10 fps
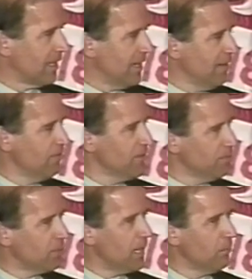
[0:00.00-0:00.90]
If the
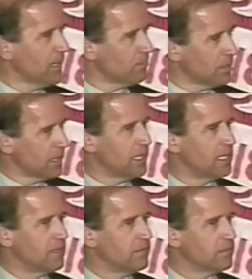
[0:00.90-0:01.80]
public
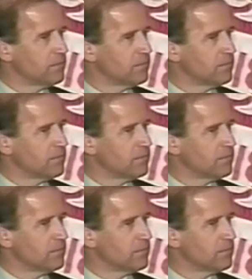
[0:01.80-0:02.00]
believed